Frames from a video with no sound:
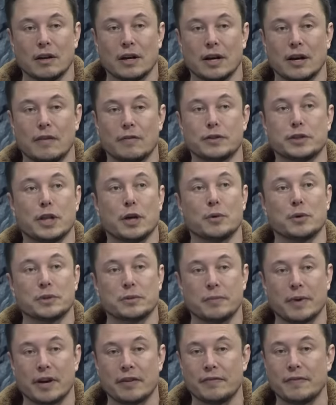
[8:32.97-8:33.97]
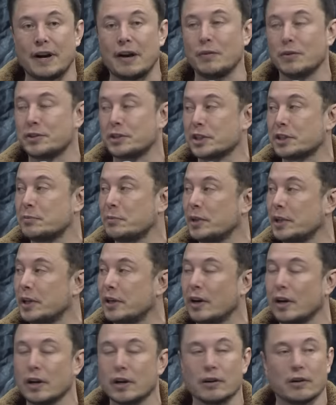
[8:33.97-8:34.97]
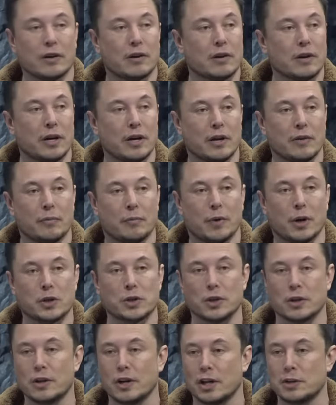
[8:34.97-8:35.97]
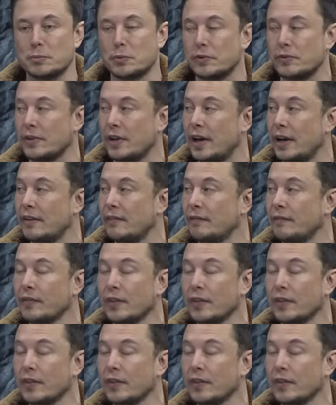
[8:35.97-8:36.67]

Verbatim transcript: Um, so that was about a five or six million dollar marginal cost per flight.